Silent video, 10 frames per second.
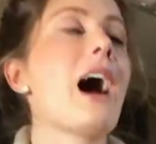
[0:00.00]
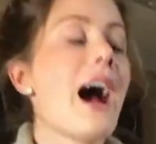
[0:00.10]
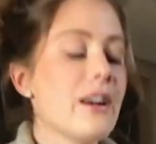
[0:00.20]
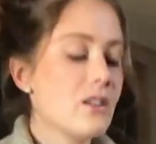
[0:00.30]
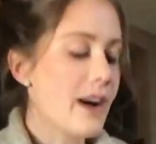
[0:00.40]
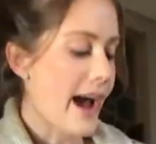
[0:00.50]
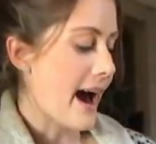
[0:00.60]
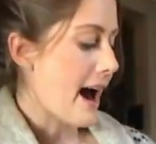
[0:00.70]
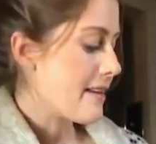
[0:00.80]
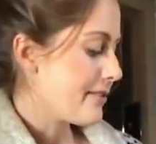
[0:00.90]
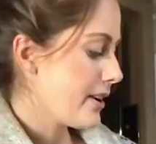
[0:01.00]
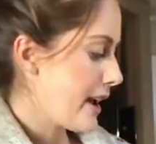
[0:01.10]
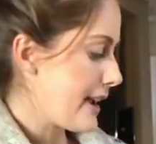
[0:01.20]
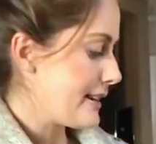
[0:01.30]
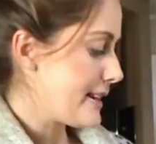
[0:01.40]
I don't have
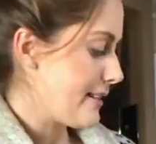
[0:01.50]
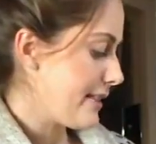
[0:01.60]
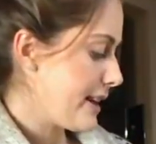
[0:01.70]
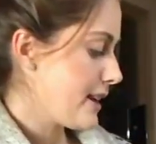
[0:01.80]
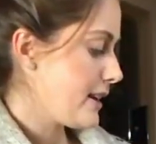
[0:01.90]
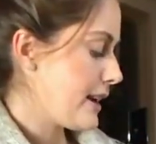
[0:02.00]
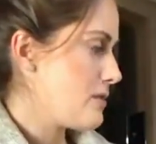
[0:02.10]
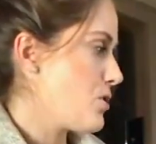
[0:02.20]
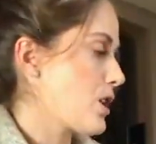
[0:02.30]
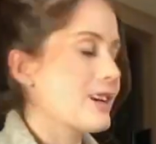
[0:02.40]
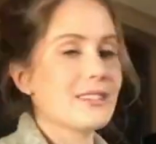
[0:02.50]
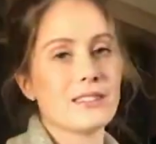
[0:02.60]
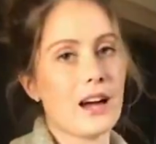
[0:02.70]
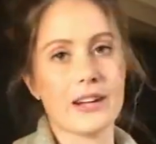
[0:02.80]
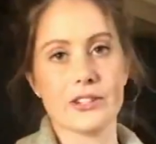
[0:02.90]
a nativity anymore
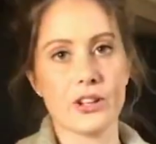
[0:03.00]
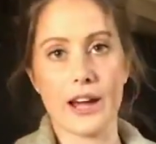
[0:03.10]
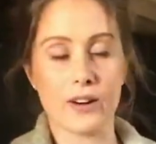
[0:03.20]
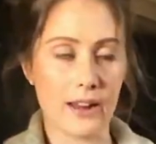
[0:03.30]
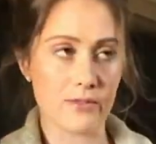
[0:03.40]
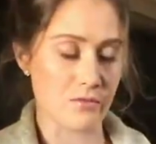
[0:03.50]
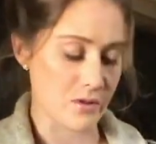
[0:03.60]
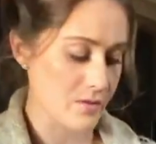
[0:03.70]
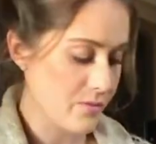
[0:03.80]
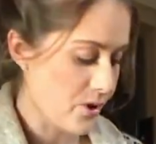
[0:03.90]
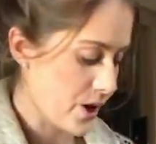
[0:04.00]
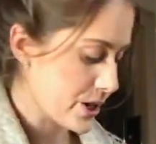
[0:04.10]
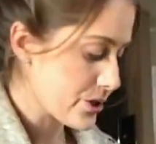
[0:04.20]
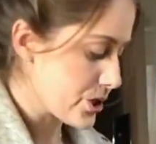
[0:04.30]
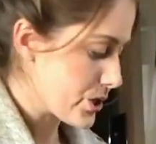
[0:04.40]
because I don't have the room for it.
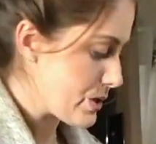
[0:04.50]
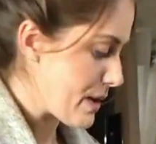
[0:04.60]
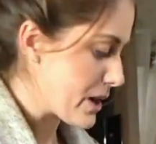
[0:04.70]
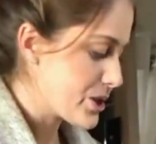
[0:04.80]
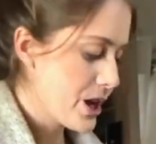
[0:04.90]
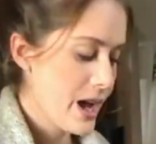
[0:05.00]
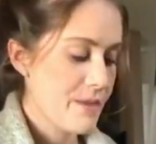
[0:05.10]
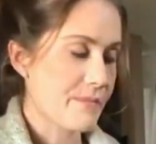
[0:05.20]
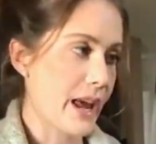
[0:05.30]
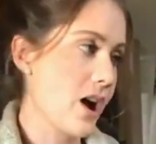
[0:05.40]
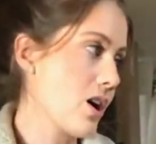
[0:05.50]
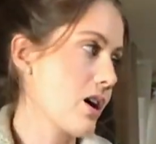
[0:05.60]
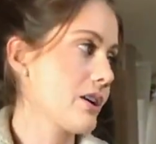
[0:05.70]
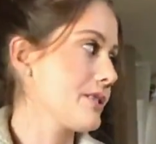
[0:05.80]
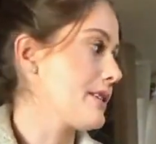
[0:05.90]
It's just too much. But I hung
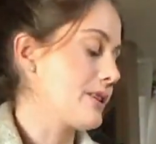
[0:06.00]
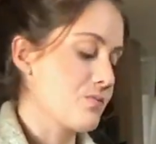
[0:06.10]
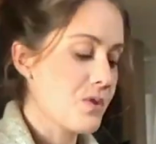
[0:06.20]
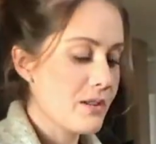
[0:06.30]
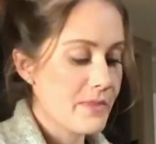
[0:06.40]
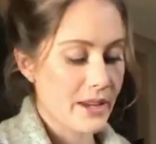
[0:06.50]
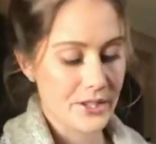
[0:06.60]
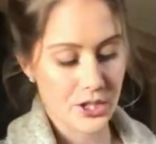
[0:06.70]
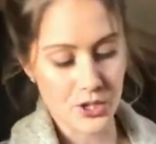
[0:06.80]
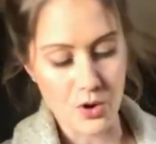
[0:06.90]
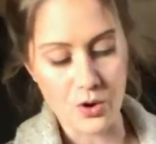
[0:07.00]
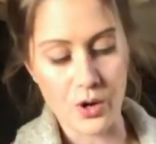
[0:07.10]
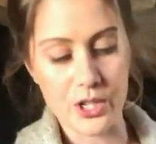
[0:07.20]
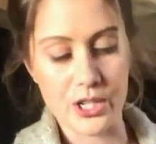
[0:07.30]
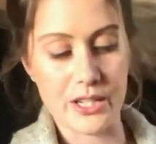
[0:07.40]
on to this, one, because it's so
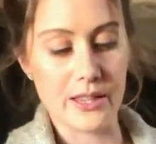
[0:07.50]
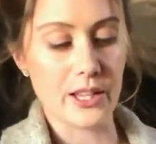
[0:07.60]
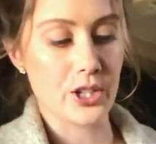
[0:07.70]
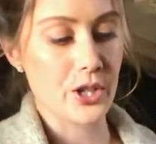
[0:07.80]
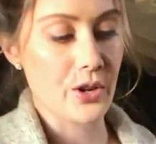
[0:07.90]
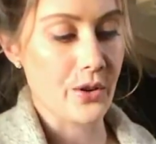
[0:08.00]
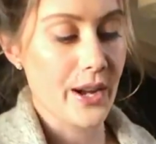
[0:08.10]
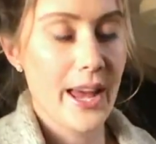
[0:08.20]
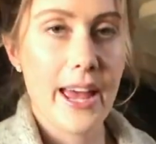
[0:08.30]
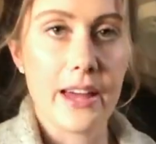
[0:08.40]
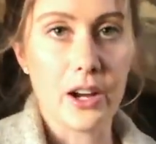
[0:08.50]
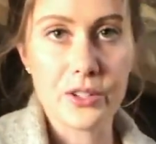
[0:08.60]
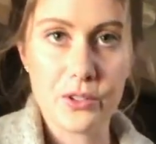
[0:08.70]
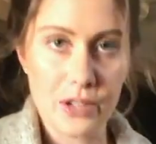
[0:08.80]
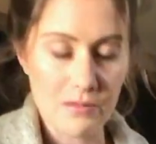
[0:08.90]
gorgeous, and then two, it
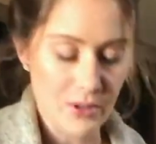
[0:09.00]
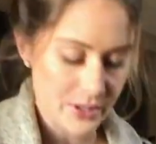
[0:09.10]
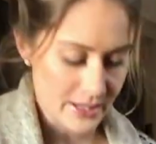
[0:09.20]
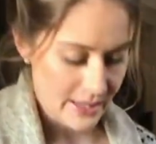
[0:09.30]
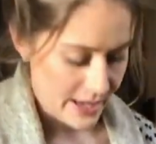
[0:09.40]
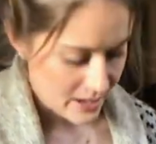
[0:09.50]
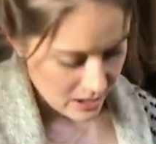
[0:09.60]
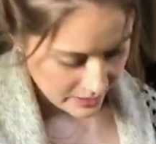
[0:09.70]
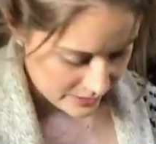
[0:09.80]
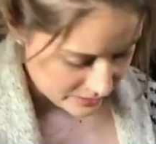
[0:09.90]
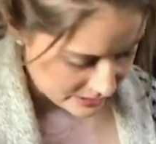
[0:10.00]
also doubles as like a little